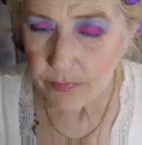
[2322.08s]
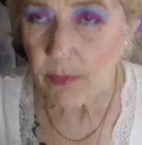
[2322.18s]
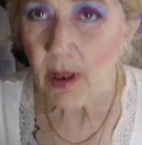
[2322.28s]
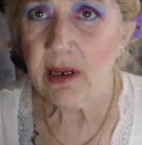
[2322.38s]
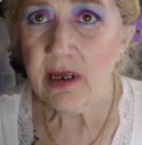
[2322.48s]

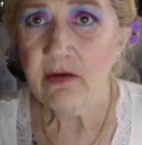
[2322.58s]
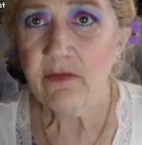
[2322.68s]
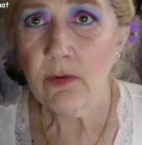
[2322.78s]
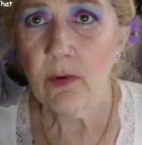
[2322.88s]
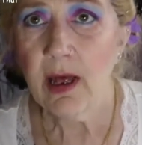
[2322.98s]
I'll leave
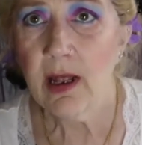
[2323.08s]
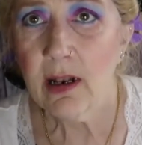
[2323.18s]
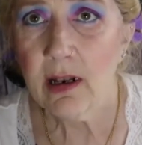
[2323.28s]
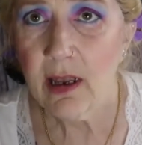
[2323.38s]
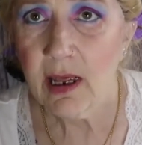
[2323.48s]
you
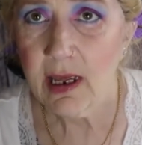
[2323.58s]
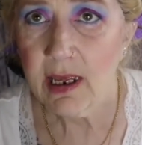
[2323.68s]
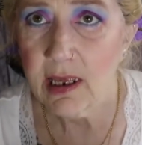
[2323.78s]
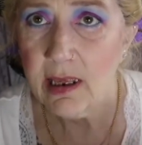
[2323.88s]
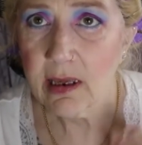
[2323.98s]
while
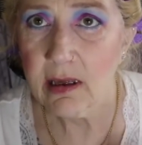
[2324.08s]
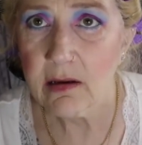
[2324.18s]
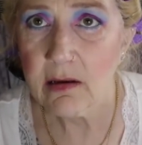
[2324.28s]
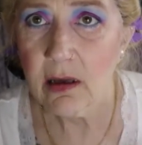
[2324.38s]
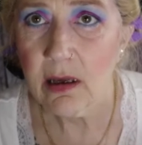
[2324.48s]
I
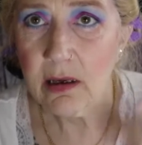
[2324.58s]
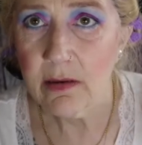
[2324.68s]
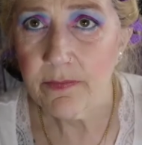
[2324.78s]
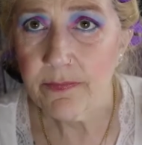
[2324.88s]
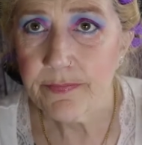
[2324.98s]

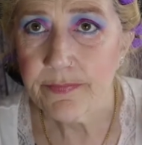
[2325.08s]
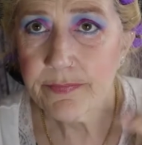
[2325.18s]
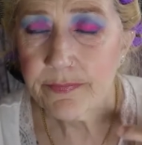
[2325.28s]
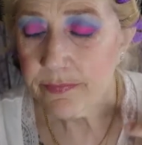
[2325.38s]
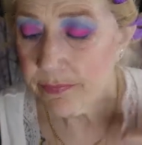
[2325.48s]

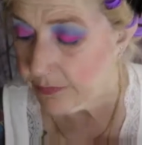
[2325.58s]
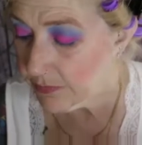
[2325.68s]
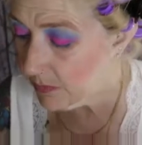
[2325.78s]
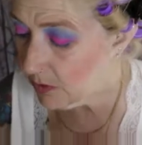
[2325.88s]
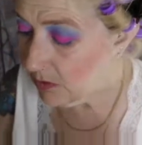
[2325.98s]

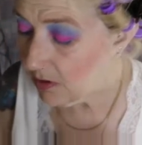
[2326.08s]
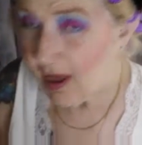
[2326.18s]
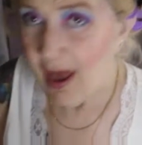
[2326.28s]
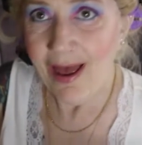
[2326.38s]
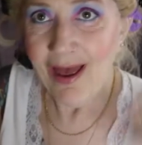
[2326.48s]
do that.